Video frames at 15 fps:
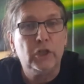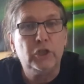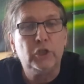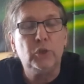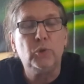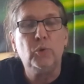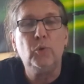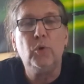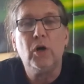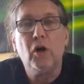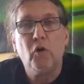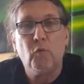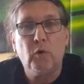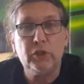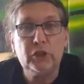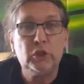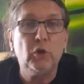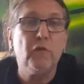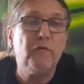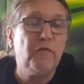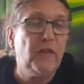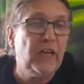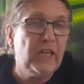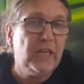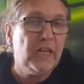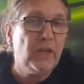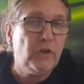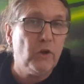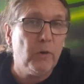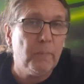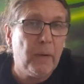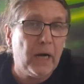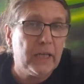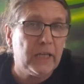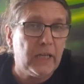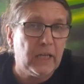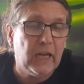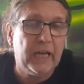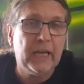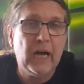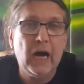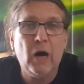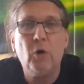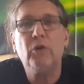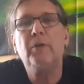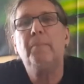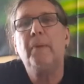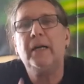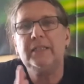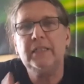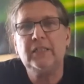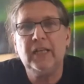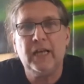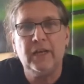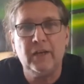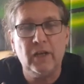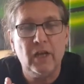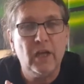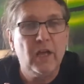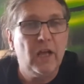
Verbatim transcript: to what you're feeding your body and how the body then